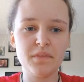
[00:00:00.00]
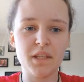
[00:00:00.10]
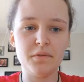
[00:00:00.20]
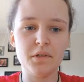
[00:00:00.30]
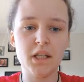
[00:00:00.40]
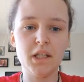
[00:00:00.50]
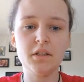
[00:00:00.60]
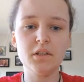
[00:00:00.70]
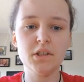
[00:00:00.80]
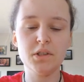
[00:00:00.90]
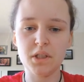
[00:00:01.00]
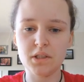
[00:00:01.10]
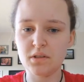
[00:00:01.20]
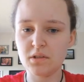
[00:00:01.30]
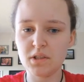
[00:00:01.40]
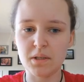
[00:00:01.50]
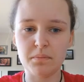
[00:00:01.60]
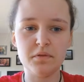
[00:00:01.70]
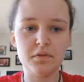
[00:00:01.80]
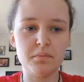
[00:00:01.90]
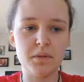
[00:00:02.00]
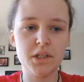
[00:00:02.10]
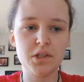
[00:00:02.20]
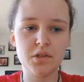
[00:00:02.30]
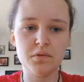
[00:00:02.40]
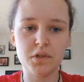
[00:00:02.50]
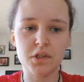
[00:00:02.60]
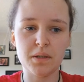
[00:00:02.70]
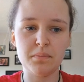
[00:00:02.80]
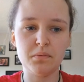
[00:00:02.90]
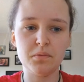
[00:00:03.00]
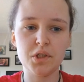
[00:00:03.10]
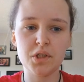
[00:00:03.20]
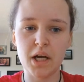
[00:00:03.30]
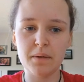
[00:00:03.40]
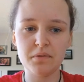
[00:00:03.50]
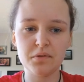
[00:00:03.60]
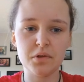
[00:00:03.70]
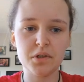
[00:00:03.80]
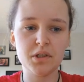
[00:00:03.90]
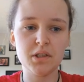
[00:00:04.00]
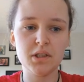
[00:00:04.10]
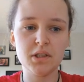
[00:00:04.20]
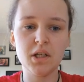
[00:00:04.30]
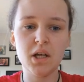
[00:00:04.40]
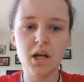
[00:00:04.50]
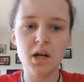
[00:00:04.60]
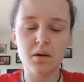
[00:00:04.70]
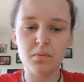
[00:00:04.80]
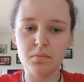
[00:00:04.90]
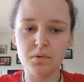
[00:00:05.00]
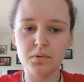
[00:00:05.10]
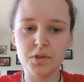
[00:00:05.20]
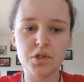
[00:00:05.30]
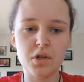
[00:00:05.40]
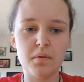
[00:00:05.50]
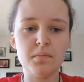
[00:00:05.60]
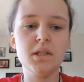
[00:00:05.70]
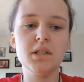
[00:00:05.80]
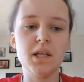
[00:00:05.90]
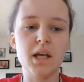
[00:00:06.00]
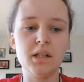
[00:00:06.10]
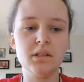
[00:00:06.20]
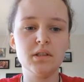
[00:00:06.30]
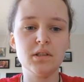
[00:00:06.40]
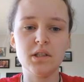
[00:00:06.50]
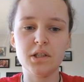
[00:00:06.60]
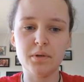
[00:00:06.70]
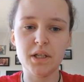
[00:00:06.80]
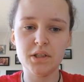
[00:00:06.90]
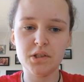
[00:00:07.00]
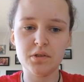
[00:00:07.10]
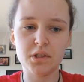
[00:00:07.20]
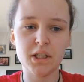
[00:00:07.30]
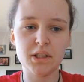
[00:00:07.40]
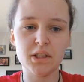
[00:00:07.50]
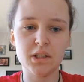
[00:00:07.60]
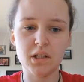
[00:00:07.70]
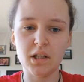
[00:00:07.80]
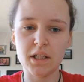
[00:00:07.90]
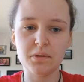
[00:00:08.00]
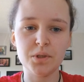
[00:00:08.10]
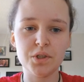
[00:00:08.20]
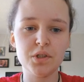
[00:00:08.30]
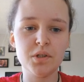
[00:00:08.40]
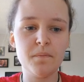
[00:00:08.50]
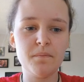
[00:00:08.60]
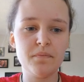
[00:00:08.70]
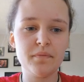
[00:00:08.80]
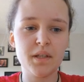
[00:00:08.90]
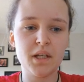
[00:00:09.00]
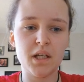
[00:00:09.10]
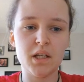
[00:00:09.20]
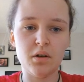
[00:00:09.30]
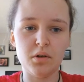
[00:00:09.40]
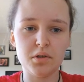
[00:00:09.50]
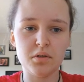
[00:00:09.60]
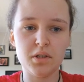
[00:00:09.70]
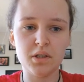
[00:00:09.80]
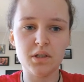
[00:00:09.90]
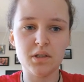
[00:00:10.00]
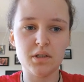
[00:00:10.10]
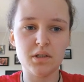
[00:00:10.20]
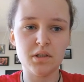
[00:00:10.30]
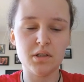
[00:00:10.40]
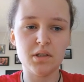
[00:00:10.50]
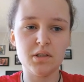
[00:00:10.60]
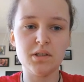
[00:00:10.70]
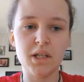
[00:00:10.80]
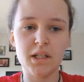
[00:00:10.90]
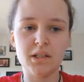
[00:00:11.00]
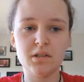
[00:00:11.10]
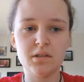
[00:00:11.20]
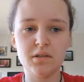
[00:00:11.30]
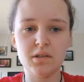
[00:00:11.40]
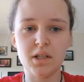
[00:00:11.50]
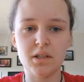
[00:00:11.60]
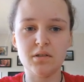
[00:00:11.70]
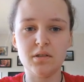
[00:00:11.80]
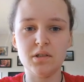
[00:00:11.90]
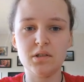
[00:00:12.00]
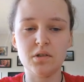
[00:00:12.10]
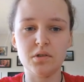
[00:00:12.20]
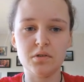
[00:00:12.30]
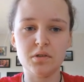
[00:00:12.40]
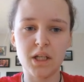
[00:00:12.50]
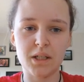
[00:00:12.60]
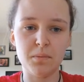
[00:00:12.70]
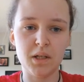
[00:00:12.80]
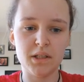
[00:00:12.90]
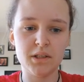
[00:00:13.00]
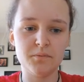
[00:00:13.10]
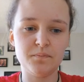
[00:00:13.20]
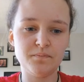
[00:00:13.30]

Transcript: If you click on it, you get some information, for example, which type of course it is, in which term it is held, the credits you're getting, the language. and also the date that it's going to take place.